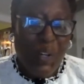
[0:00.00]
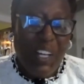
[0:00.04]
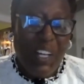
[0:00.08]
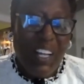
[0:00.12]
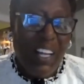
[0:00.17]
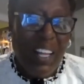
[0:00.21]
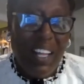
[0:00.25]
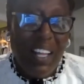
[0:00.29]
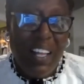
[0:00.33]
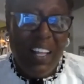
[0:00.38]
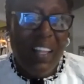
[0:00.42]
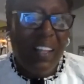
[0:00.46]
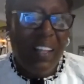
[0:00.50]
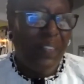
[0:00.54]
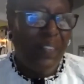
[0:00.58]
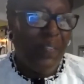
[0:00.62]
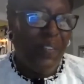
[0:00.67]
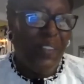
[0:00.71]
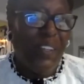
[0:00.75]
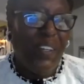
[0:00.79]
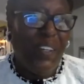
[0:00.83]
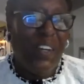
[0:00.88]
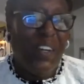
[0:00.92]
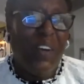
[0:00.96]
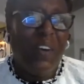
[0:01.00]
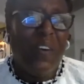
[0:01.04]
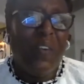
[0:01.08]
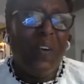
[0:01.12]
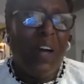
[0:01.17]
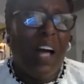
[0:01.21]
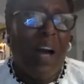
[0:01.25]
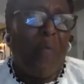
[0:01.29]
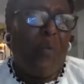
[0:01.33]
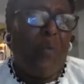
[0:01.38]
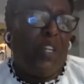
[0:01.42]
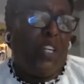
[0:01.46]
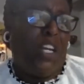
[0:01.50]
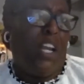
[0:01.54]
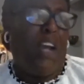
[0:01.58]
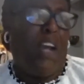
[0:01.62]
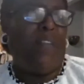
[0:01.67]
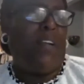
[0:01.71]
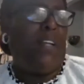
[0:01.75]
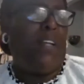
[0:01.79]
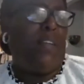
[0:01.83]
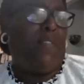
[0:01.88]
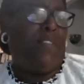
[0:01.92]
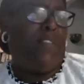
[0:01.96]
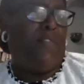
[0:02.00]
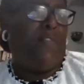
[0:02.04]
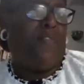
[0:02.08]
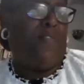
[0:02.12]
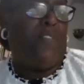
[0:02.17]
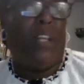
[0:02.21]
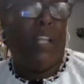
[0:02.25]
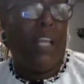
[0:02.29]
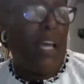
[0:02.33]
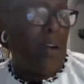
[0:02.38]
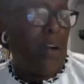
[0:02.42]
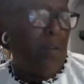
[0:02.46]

I would never live in Philly.